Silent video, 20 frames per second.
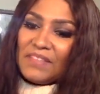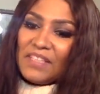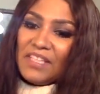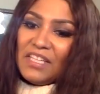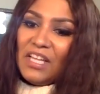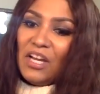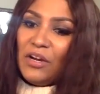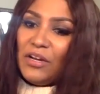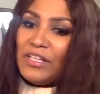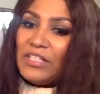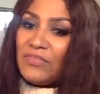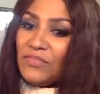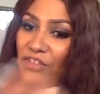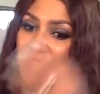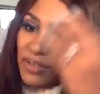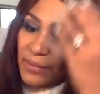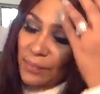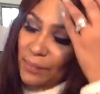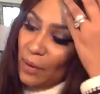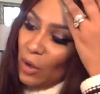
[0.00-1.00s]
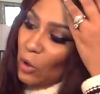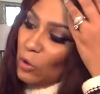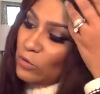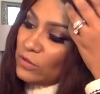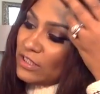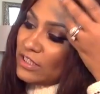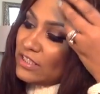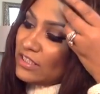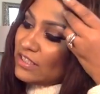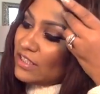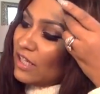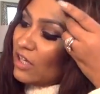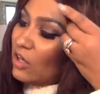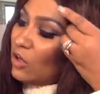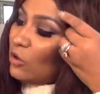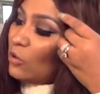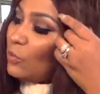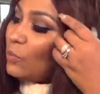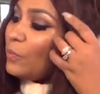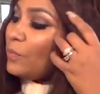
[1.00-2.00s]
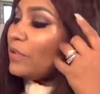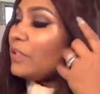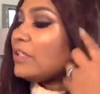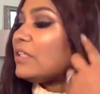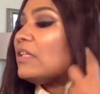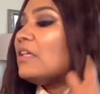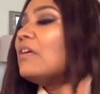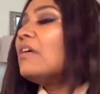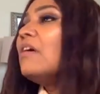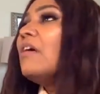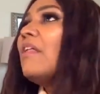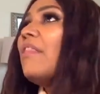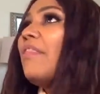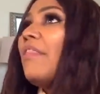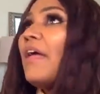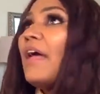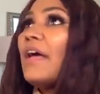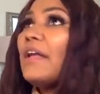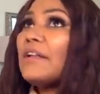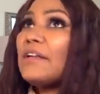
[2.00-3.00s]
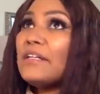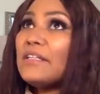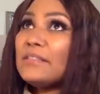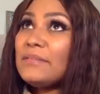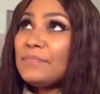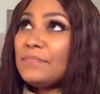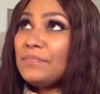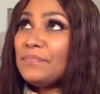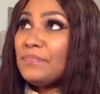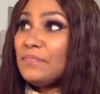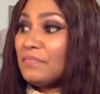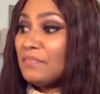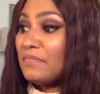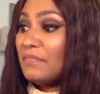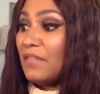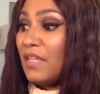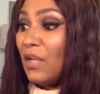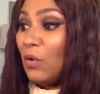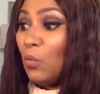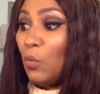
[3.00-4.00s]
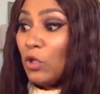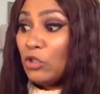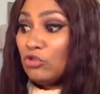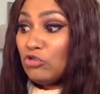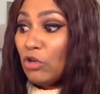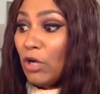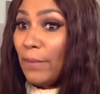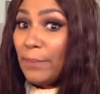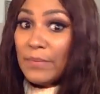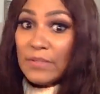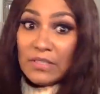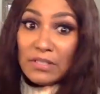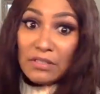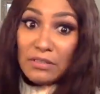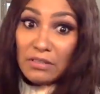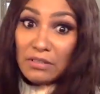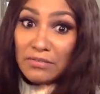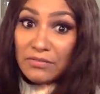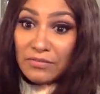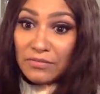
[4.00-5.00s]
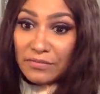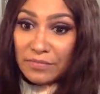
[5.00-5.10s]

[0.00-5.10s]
now it's very potent. I hope that one drop is enough.